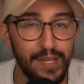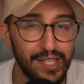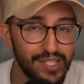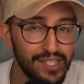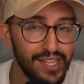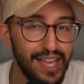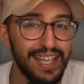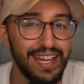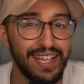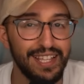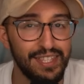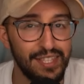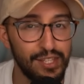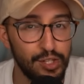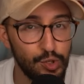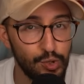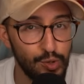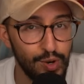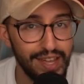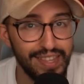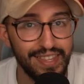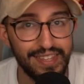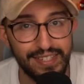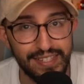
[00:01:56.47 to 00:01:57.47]
excited to
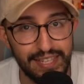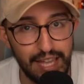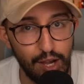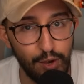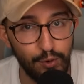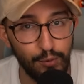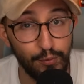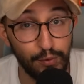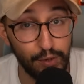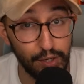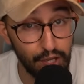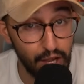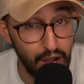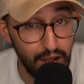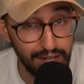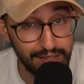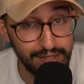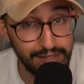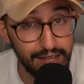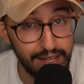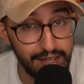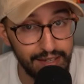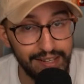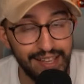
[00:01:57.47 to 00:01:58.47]
try this out for
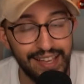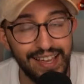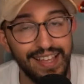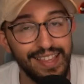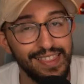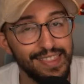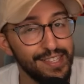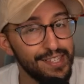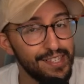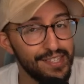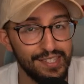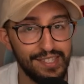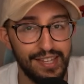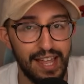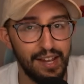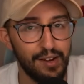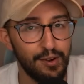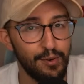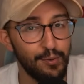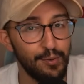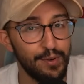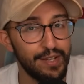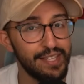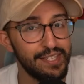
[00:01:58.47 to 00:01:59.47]
content. This is
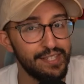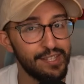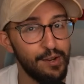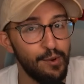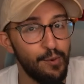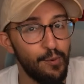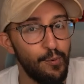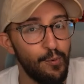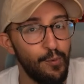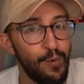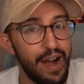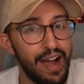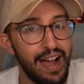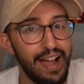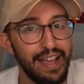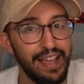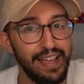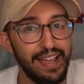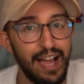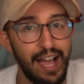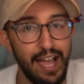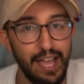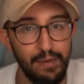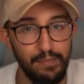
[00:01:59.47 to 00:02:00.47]
not a reason
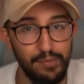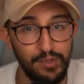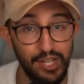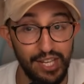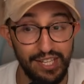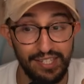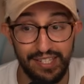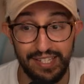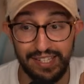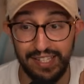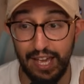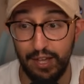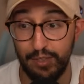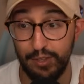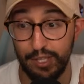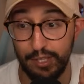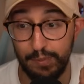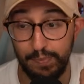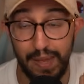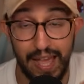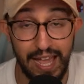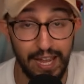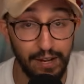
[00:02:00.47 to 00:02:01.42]
why I am chasing down this